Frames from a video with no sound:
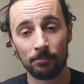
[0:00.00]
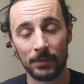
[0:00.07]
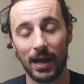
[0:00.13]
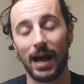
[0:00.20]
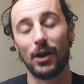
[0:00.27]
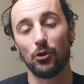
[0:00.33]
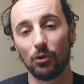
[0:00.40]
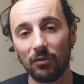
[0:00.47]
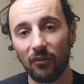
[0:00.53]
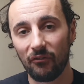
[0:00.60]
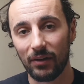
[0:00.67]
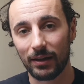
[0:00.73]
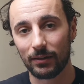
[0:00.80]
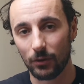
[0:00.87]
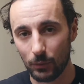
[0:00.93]
Another
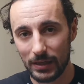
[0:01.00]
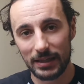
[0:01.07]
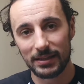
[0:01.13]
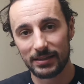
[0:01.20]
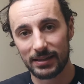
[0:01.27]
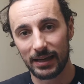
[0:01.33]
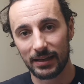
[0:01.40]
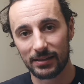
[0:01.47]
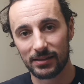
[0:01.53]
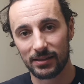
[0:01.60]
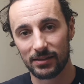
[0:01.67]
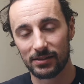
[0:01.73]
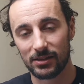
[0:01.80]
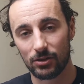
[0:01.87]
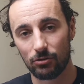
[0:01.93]
thing that we need to take into
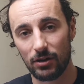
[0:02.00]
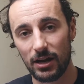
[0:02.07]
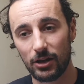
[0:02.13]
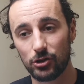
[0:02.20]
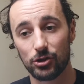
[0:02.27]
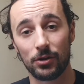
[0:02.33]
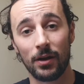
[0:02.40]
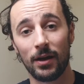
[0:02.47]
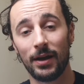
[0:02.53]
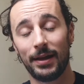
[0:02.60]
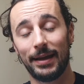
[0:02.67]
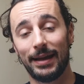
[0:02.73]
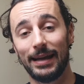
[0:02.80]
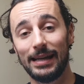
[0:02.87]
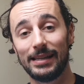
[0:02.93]
consideration
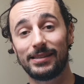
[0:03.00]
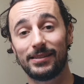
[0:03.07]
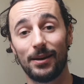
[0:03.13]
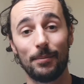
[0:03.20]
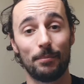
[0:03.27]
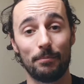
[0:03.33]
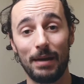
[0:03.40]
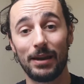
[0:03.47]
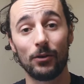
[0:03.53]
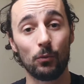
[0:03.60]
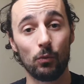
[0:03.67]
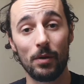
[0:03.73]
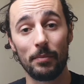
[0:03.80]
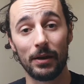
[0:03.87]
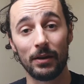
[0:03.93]
is that men and
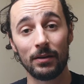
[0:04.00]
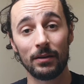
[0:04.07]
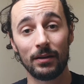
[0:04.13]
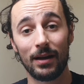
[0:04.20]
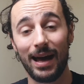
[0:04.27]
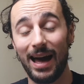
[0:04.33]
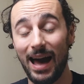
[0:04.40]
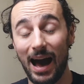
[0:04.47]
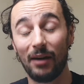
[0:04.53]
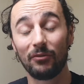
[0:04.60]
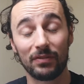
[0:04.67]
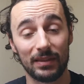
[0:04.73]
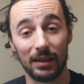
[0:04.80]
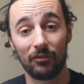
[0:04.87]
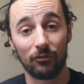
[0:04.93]
women have
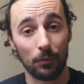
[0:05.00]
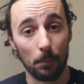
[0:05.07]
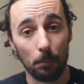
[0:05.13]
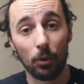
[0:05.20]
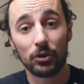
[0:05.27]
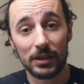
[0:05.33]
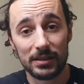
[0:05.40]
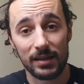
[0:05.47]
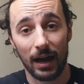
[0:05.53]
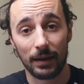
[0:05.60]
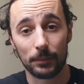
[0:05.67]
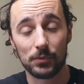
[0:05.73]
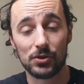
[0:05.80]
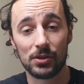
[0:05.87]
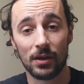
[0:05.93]
different body
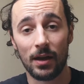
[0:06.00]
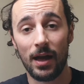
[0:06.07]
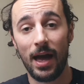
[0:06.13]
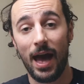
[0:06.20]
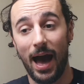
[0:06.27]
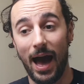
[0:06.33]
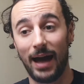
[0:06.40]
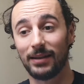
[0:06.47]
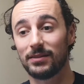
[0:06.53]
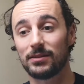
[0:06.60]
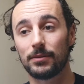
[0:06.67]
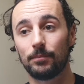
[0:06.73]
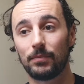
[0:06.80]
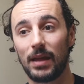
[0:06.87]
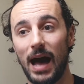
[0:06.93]
types and
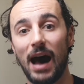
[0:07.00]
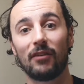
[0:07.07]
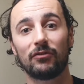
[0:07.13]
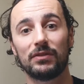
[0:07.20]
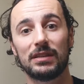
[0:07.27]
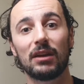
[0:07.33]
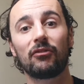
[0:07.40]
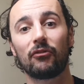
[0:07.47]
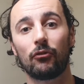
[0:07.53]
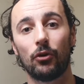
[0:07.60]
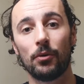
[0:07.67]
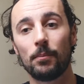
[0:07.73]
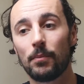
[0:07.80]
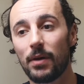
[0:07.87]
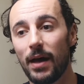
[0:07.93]
have
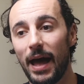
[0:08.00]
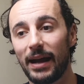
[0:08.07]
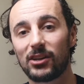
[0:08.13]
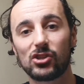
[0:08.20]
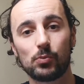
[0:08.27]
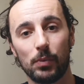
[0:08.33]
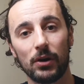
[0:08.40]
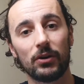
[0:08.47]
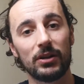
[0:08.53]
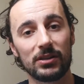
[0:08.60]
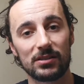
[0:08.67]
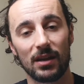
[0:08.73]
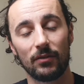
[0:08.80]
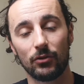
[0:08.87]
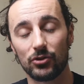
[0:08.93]
different experience
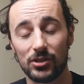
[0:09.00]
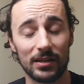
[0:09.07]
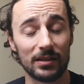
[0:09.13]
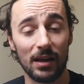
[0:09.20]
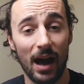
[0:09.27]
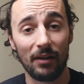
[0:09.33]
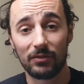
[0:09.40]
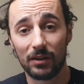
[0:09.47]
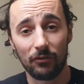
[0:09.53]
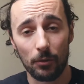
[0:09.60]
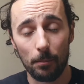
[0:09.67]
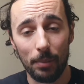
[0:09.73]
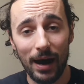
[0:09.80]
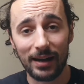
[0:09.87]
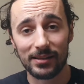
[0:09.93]
levels and have different
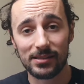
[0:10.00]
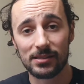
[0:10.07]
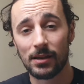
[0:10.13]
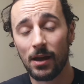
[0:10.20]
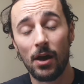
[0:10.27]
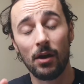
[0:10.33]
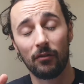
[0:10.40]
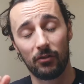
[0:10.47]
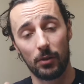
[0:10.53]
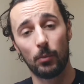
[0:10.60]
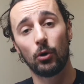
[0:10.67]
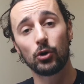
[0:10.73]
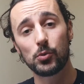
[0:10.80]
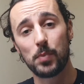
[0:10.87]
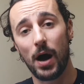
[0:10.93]
pasts. For the
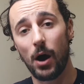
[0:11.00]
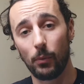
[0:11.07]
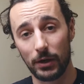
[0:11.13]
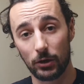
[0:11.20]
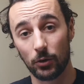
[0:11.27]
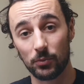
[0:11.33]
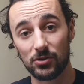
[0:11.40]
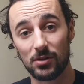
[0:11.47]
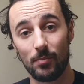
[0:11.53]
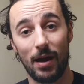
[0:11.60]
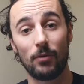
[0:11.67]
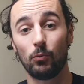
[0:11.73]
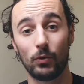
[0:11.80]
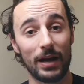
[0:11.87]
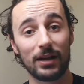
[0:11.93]
most part, when it comes to
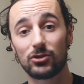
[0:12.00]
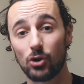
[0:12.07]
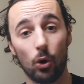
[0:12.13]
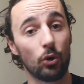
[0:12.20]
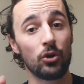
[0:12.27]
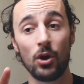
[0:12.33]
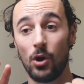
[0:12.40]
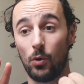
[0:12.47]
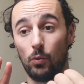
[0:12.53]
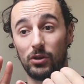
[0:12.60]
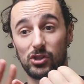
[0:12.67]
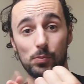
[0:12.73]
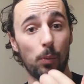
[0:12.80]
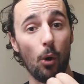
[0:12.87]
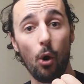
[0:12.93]
men, we are told we're
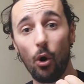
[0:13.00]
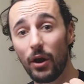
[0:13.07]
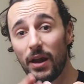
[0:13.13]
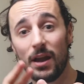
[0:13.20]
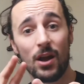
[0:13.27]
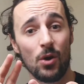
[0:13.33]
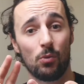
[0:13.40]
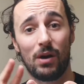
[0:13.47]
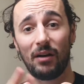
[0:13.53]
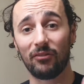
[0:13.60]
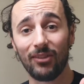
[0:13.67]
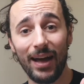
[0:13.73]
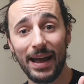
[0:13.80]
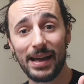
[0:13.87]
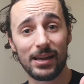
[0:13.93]
sporty, we're
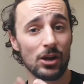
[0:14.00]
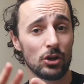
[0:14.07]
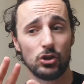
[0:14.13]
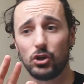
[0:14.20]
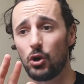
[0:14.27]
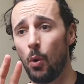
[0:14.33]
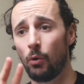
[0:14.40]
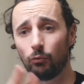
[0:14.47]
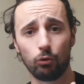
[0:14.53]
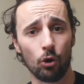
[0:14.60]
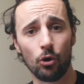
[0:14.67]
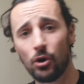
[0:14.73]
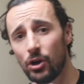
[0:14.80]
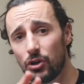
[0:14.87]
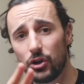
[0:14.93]
athletic, you go and
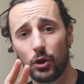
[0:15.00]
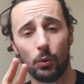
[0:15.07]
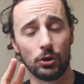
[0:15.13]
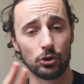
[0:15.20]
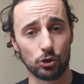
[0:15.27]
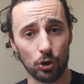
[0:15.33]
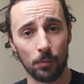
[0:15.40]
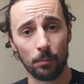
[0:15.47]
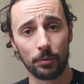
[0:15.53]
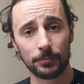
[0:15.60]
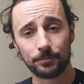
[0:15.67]
run, you go and jump.